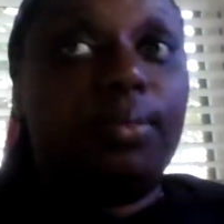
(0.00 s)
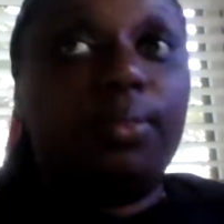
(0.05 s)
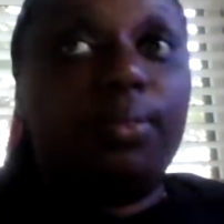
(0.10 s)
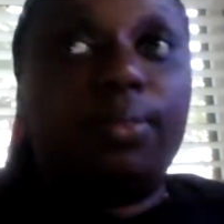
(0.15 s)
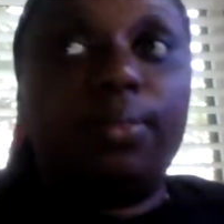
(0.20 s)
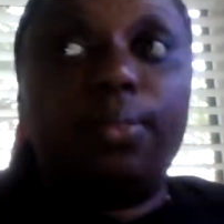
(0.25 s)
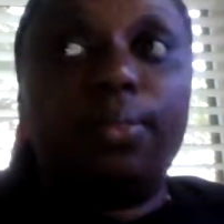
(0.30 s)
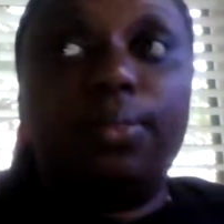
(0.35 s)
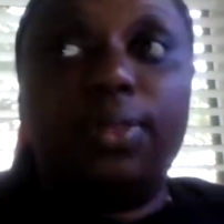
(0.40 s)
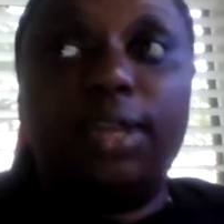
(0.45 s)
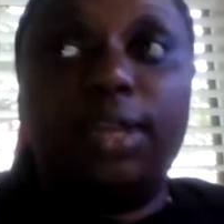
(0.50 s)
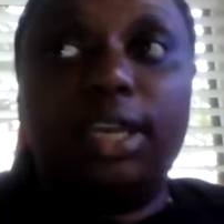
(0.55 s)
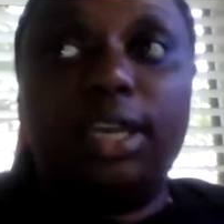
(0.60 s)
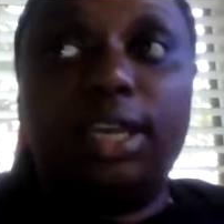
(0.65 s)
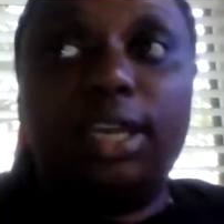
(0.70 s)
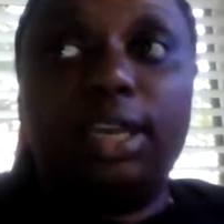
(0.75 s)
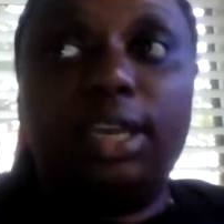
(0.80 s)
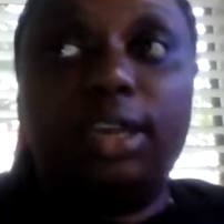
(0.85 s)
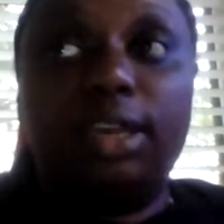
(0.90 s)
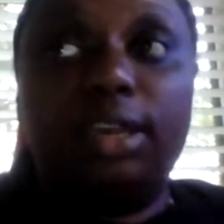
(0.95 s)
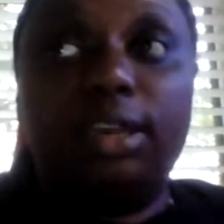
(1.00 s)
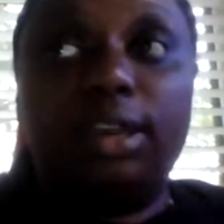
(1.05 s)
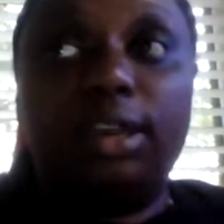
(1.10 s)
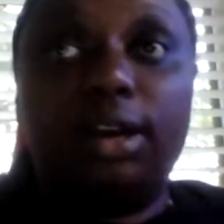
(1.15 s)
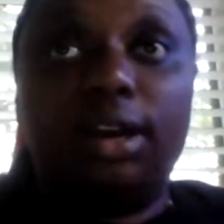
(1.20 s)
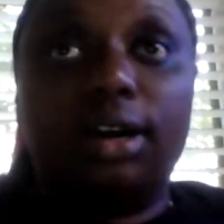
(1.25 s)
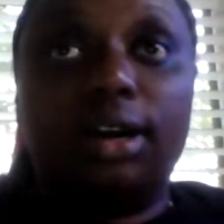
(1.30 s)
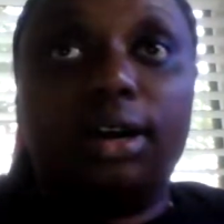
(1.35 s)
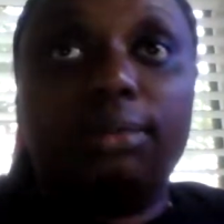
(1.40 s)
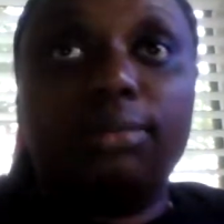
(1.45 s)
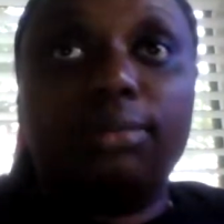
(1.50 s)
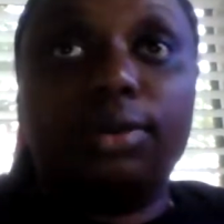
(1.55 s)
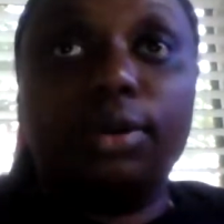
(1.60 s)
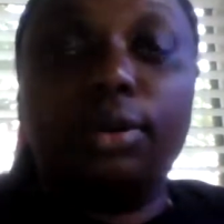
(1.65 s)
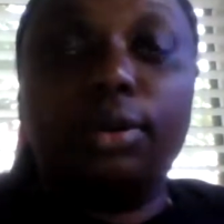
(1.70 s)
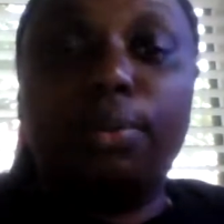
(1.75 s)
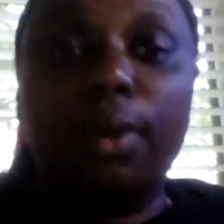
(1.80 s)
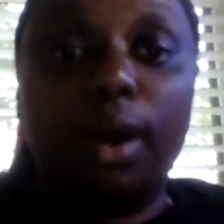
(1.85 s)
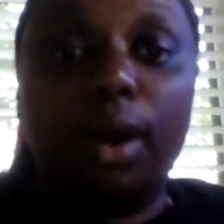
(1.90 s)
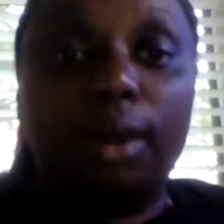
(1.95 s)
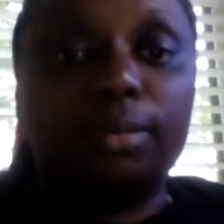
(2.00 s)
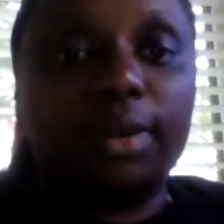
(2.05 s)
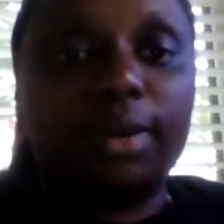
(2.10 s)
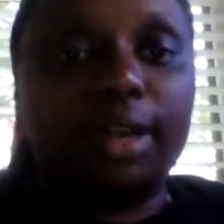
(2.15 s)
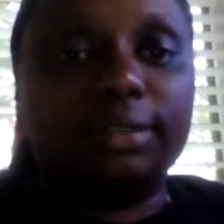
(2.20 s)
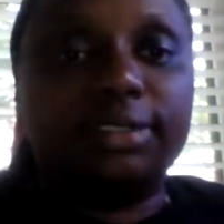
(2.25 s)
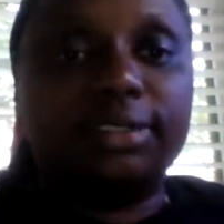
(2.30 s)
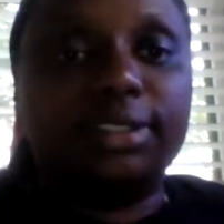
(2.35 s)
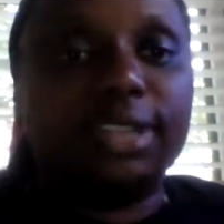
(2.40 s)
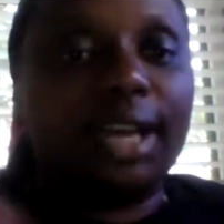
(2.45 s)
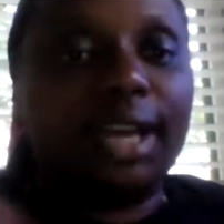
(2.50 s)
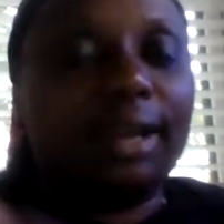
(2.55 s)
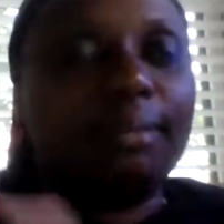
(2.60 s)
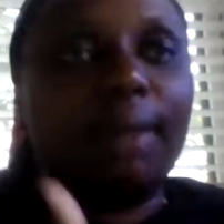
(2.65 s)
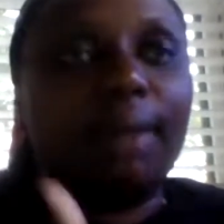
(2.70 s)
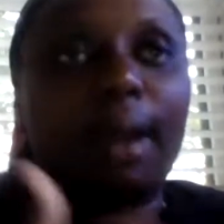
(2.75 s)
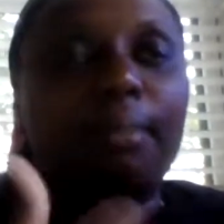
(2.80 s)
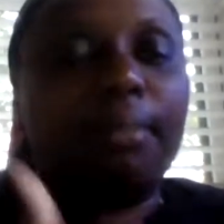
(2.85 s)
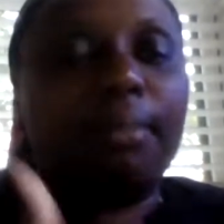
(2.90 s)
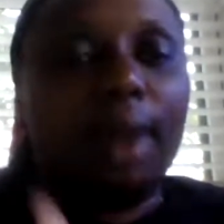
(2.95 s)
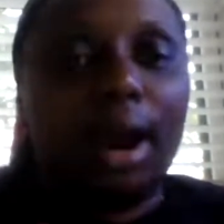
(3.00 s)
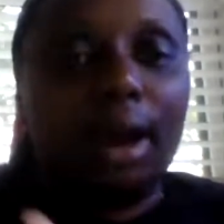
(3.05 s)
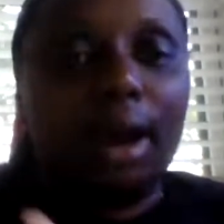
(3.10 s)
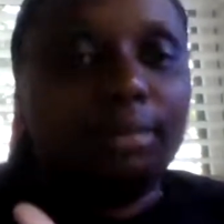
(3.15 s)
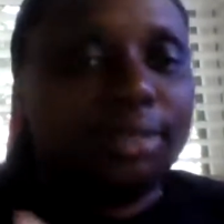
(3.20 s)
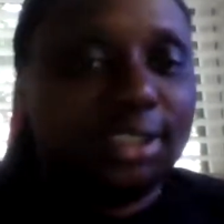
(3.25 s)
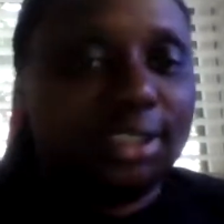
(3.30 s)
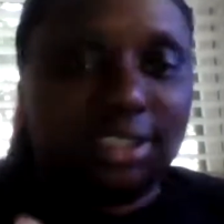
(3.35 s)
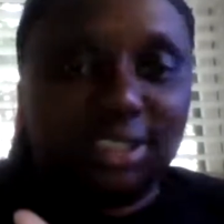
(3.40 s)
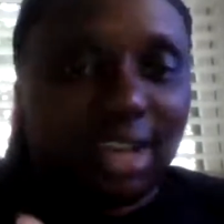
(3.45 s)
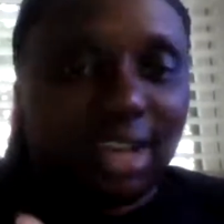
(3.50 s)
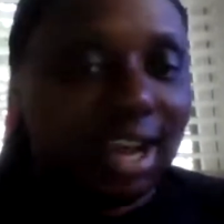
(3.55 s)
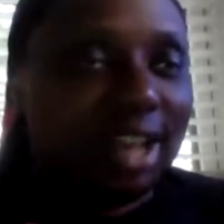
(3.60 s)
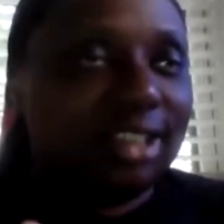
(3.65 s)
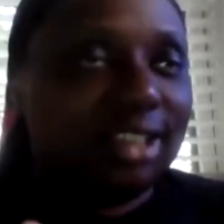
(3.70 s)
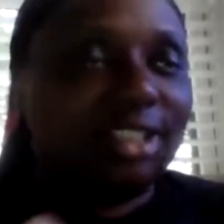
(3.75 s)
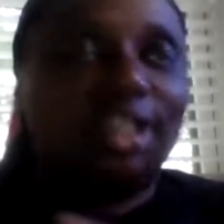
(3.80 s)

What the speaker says: the group home. And I'm just like, my mom does not.